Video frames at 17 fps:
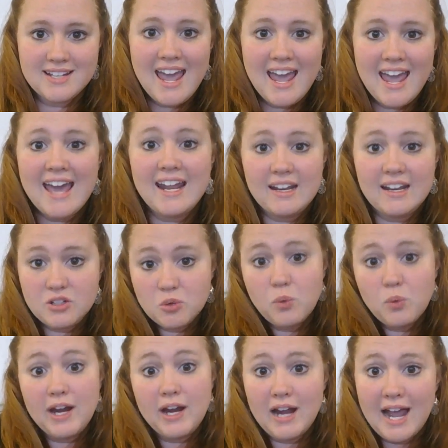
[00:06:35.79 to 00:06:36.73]
and to
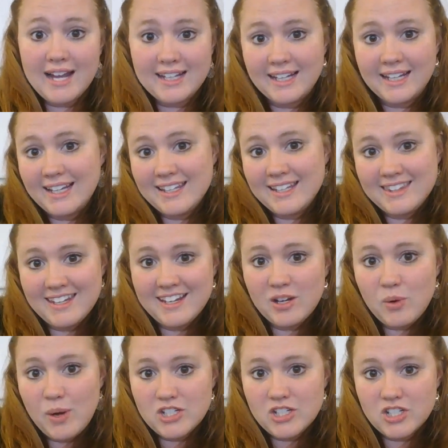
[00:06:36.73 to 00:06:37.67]
where I can get the
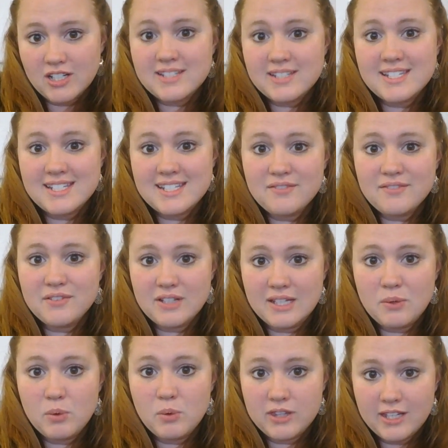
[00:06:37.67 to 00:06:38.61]
equation, because I definitely
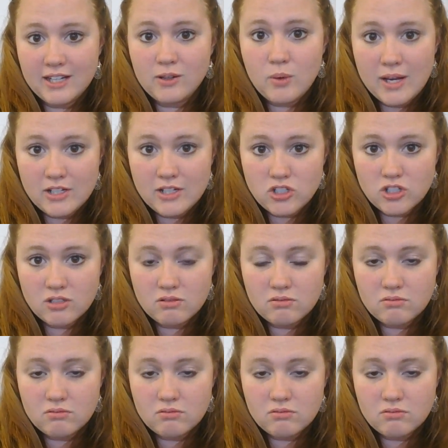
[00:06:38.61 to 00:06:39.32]
want the equation.